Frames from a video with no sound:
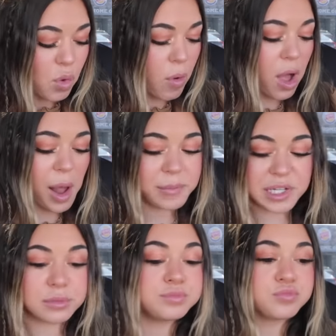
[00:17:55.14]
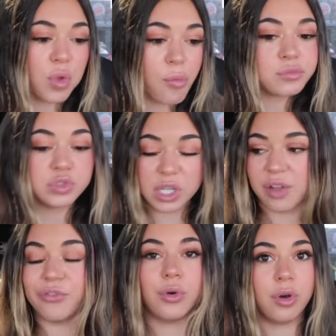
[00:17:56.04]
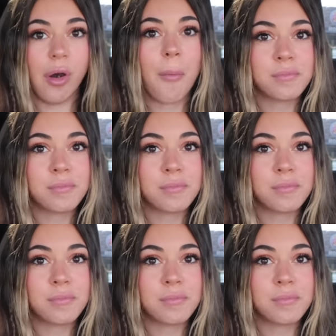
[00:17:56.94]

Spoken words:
Well, I'm, like, really full.